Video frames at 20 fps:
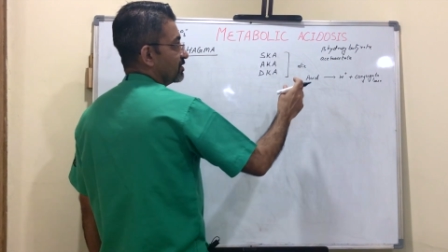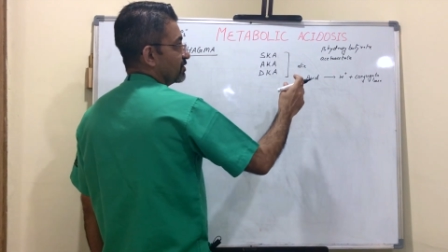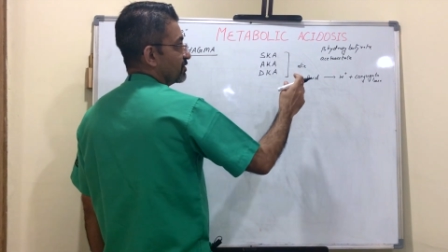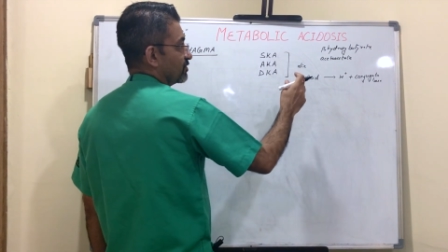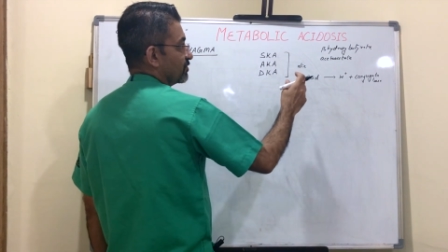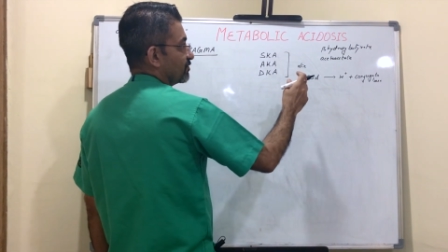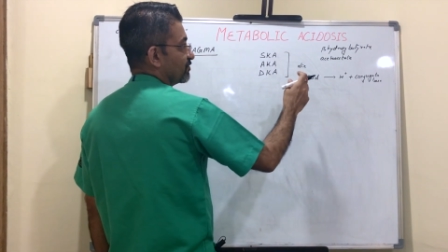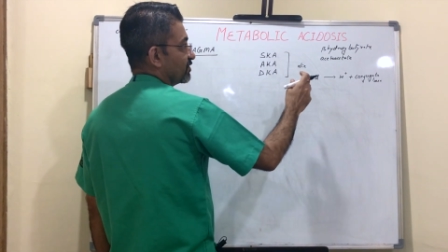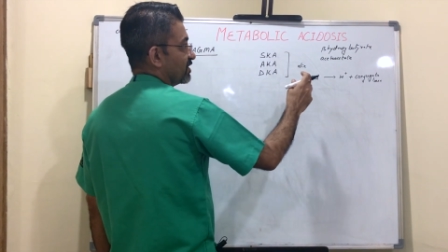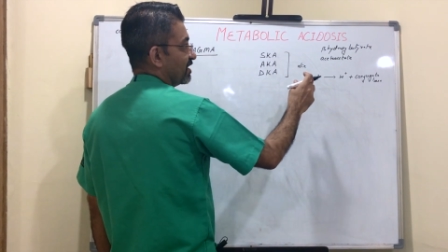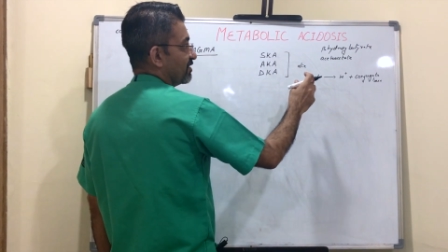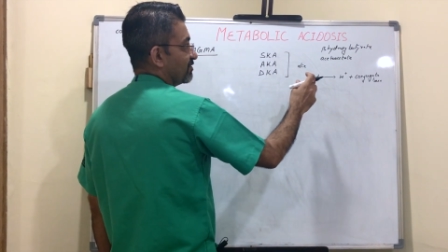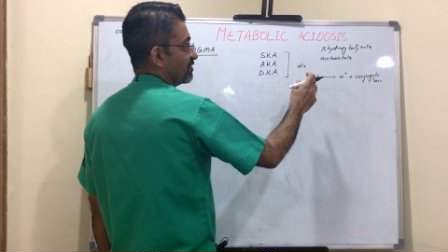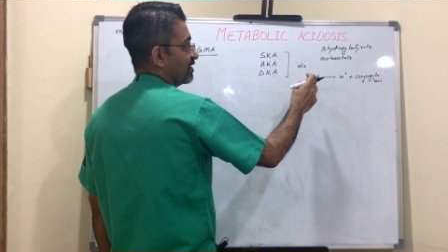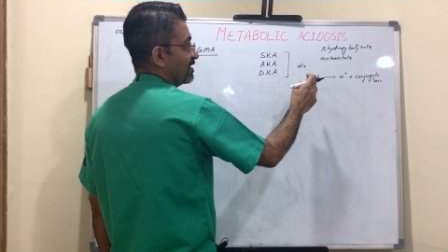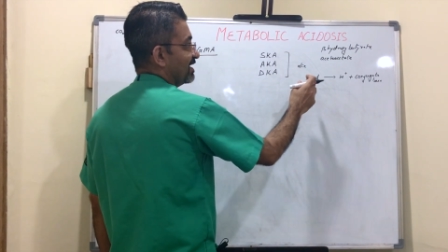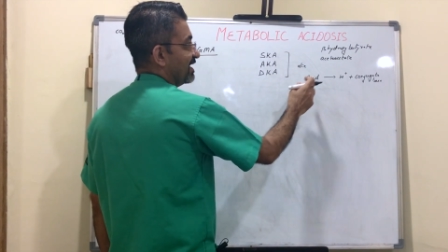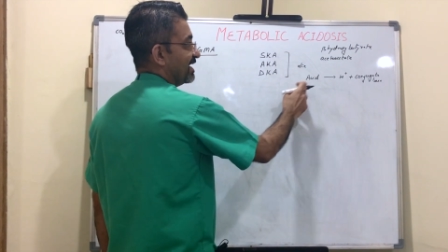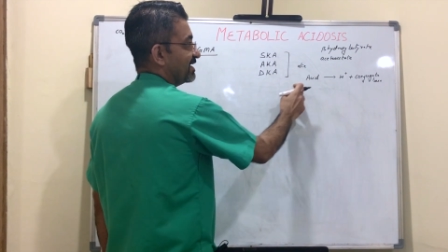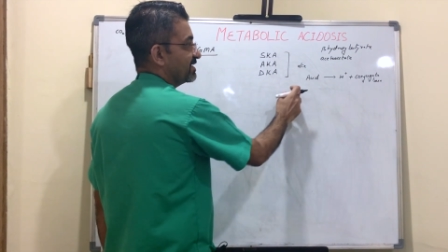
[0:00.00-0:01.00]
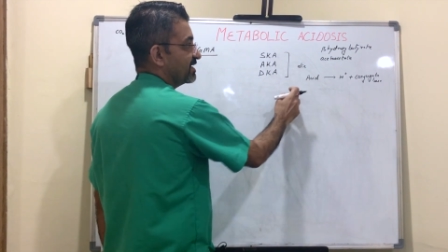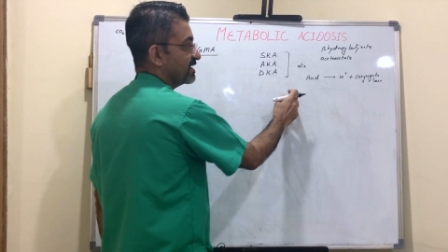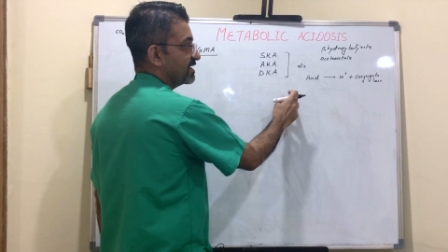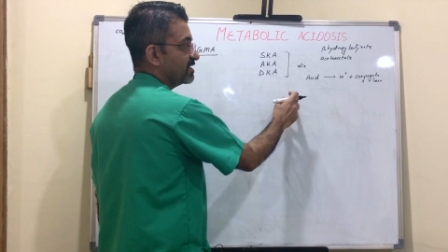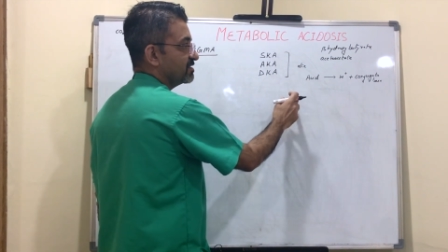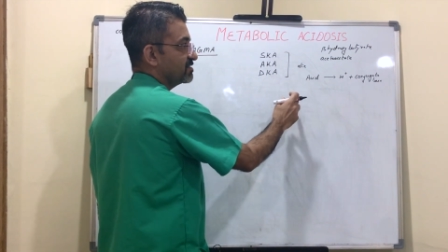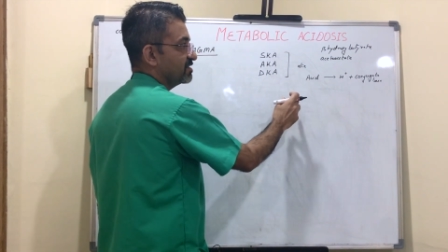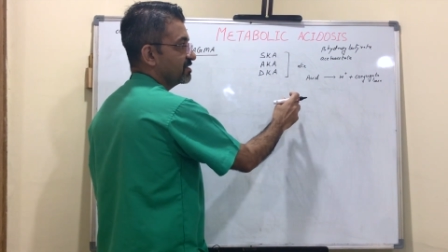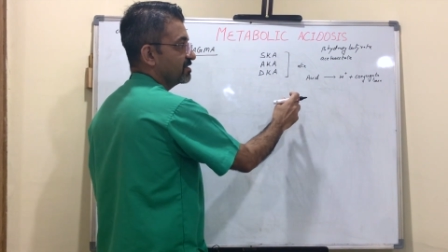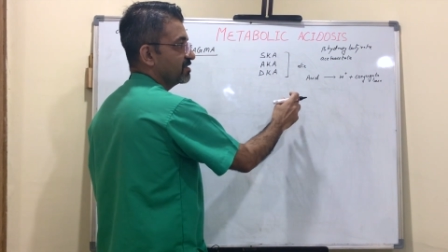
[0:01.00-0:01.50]
If you have lactic
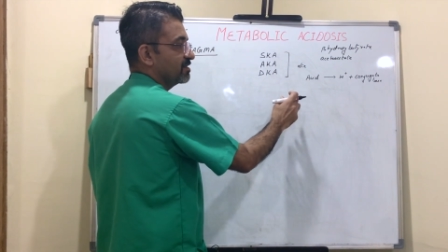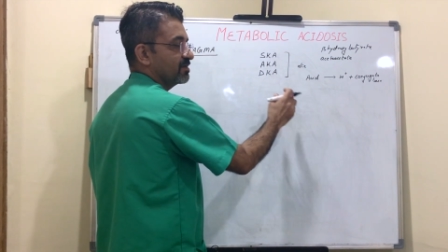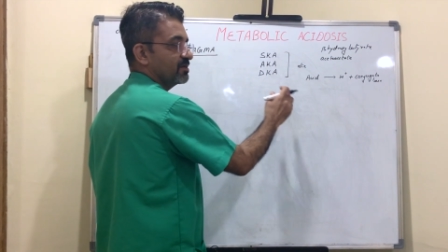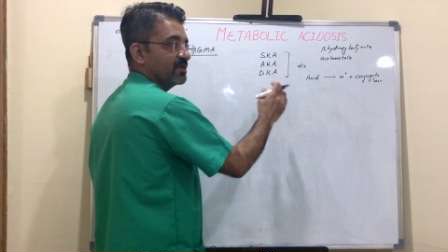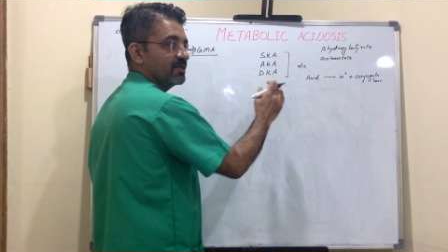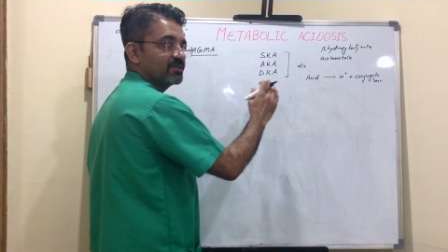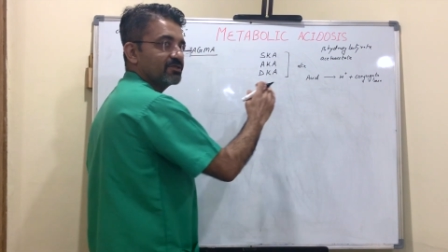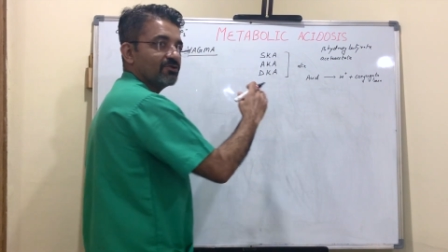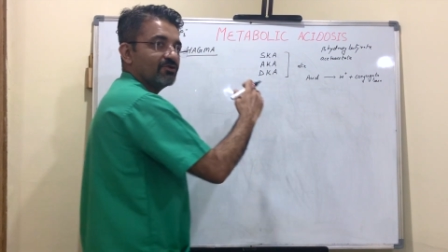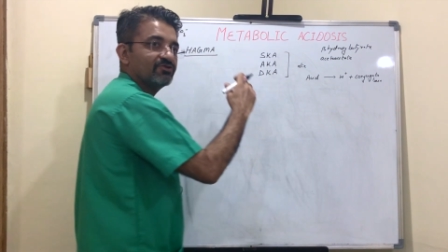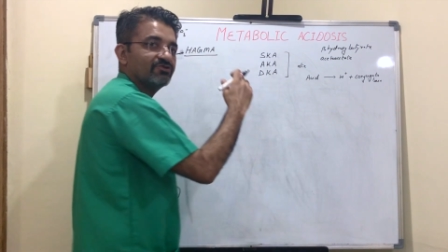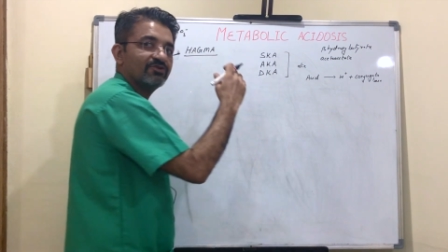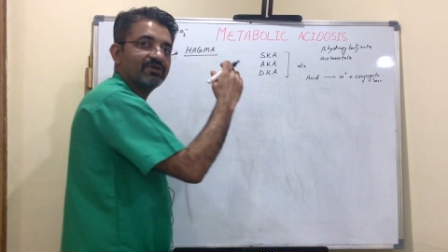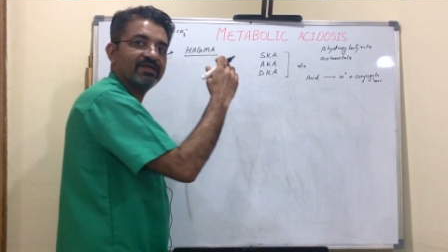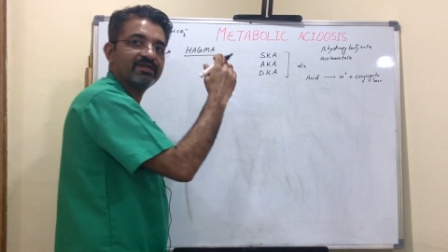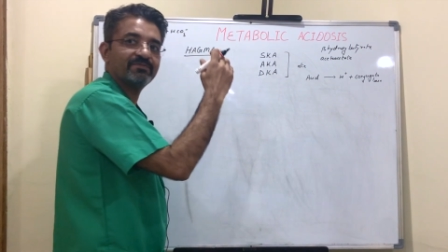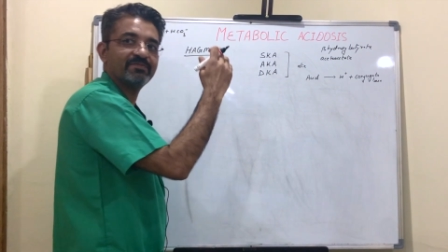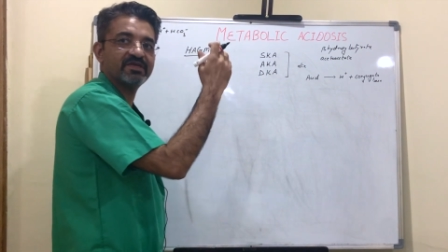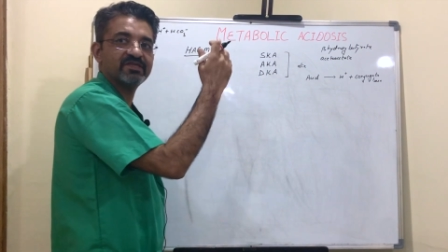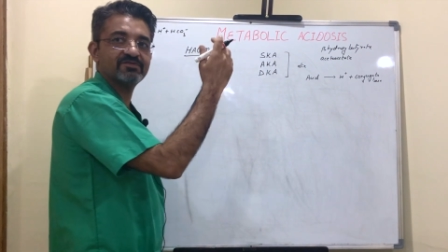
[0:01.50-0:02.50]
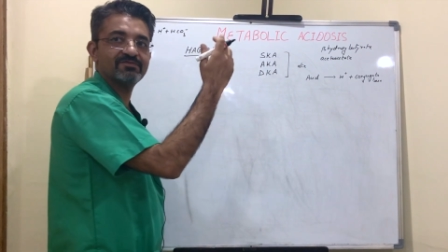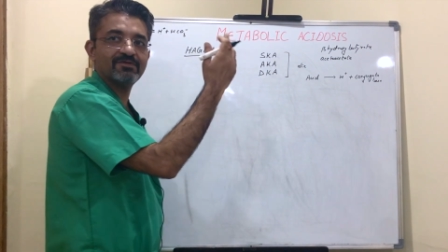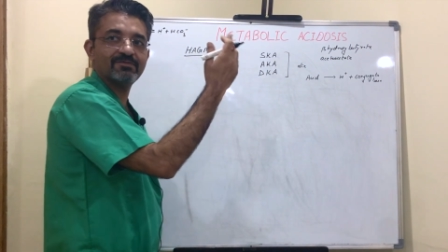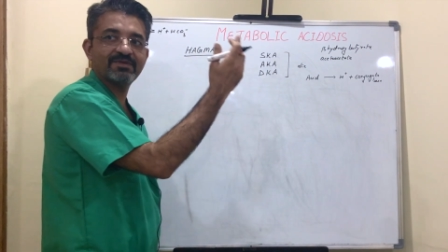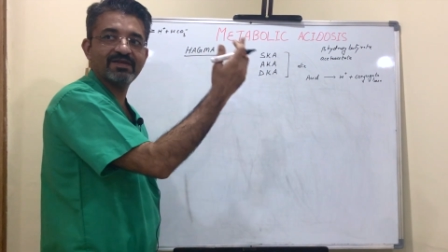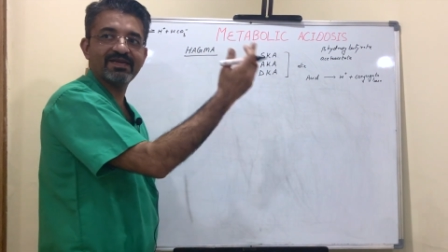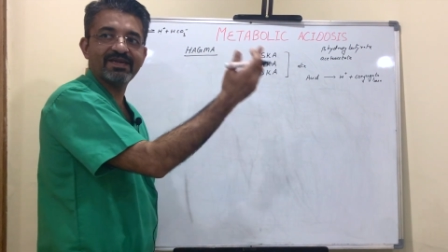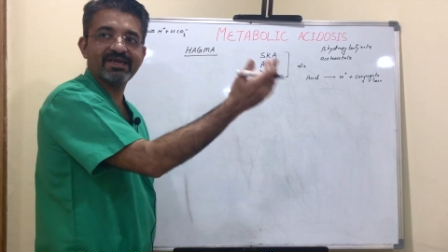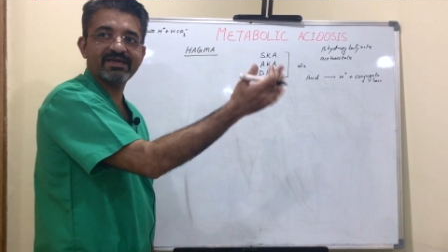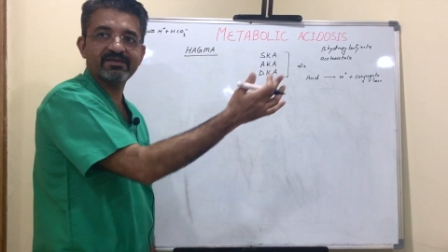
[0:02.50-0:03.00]
acid, its conjugate base will be
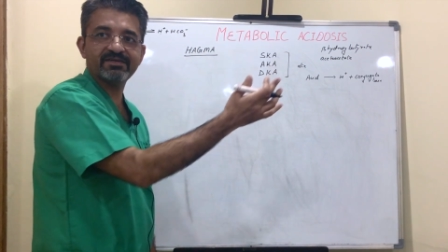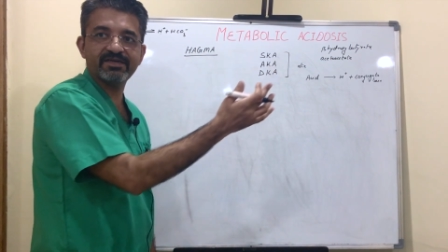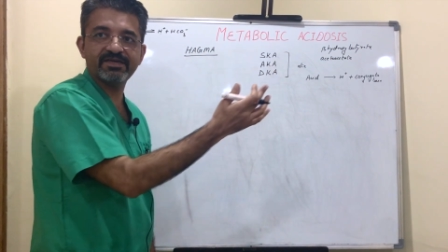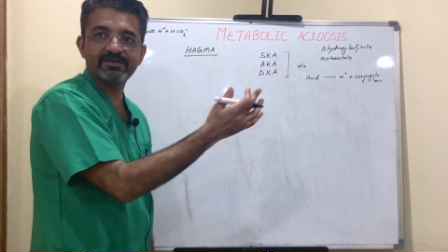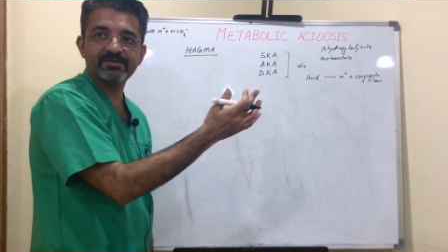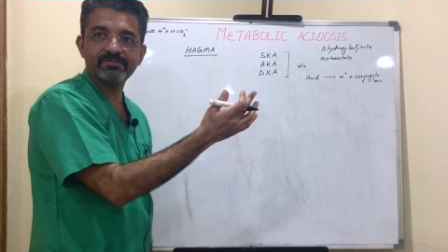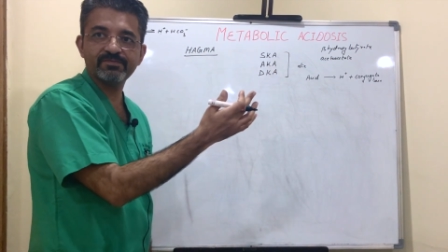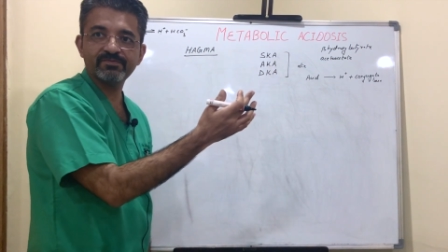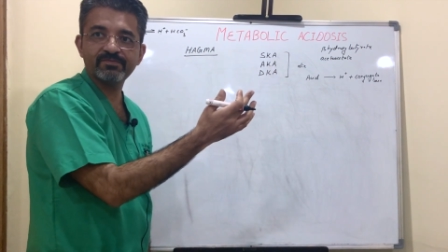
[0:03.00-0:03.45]
lactate.